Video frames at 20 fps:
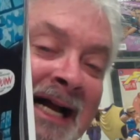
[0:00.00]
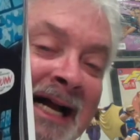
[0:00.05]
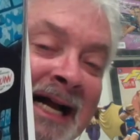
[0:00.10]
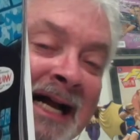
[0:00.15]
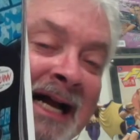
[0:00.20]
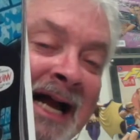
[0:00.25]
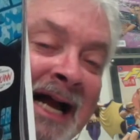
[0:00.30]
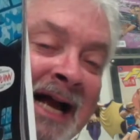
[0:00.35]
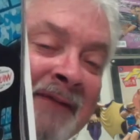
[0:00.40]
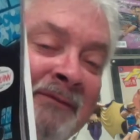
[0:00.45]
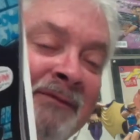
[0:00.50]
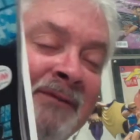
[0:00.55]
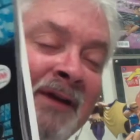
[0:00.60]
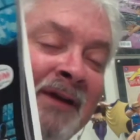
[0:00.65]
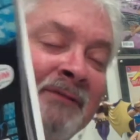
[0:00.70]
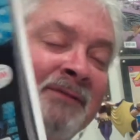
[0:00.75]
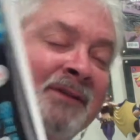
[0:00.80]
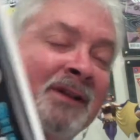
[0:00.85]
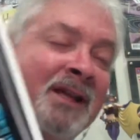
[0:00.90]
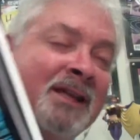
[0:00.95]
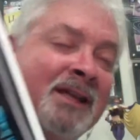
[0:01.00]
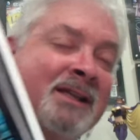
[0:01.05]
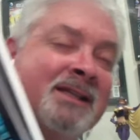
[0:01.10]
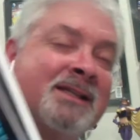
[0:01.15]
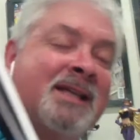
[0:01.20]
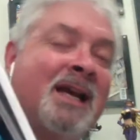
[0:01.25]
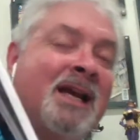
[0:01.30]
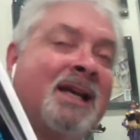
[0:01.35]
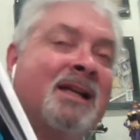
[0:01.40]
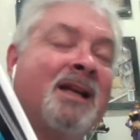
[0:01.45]
I feel like the
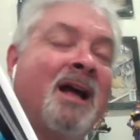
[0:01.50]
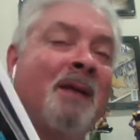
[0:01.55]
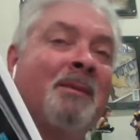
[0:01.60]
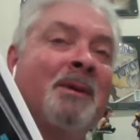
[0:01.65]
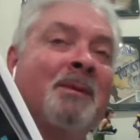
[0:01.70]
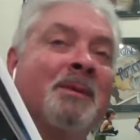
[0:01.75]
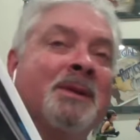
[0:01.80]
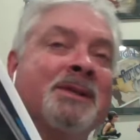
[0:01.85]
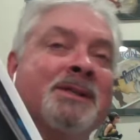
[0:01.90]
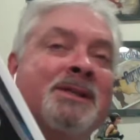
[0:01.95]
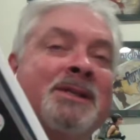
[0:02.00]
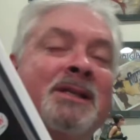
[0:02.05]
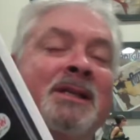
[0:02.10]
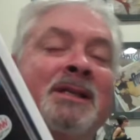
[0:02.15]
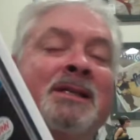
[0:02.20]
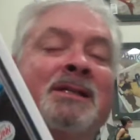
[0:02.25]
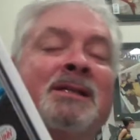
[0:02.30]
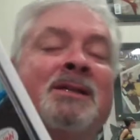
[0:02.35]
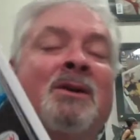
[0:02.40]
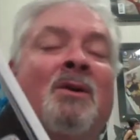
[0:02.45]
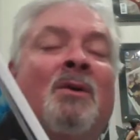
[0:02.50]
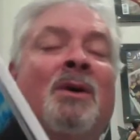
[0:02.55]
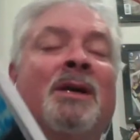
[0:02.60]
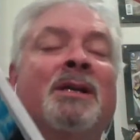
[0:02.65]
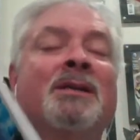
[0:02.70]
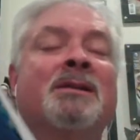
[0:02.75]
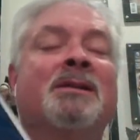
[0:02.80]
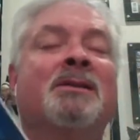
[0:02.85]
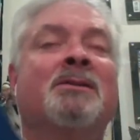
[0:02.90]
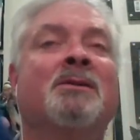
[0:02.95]
second omnibus is
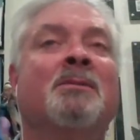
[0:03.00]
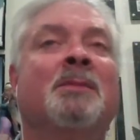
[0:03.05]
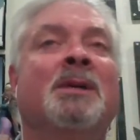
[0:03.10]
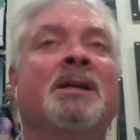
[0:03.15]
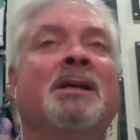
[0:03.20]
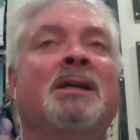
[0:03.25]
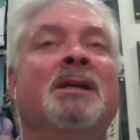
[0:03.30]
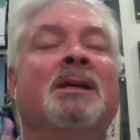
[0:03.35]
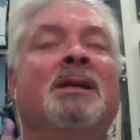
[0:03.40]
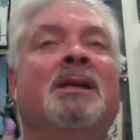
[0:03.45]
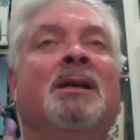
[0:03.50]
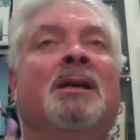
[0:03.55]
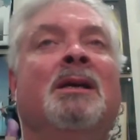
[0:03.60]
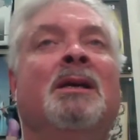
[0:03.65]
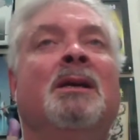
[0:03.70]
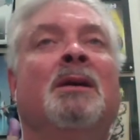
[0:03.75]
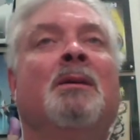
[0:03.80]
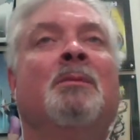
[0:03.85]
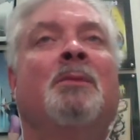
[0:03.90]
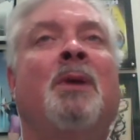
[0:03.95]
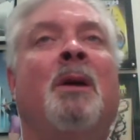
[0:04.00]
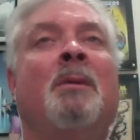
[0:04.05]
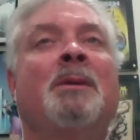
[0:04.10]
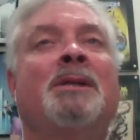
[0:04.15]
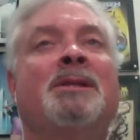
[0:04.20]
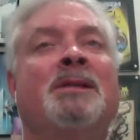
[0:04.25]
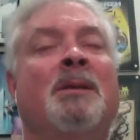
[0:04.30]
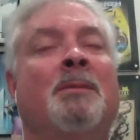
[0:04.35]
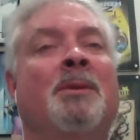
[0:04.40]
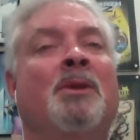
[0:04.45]
going to be probably
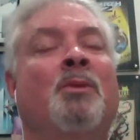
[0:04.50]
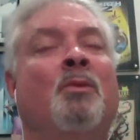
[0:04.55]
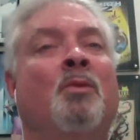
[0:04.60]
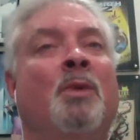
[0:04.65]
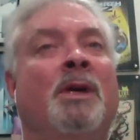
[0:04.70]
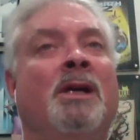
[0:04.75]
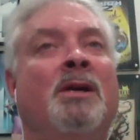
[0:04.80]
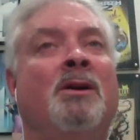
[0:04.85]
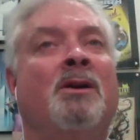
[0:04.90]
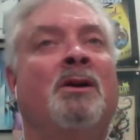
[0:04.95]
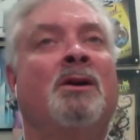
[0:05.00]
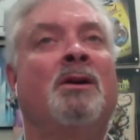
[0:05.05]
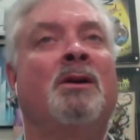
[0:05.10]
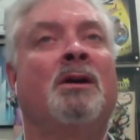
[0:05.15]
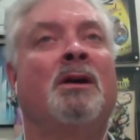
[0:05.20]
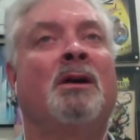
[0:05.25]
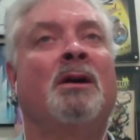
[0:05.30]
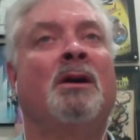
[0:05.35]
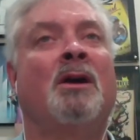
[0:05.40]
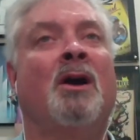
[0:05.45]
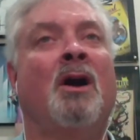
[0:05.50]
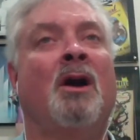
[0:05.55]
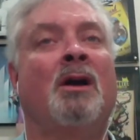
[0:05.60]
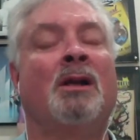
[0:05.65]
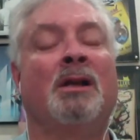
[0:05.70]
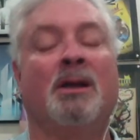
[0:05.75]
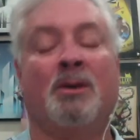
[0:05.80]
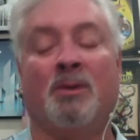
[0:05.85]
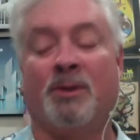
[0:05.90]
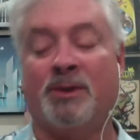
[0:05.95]
some of the weaker
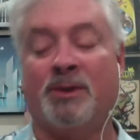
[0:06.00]
Harley Quinn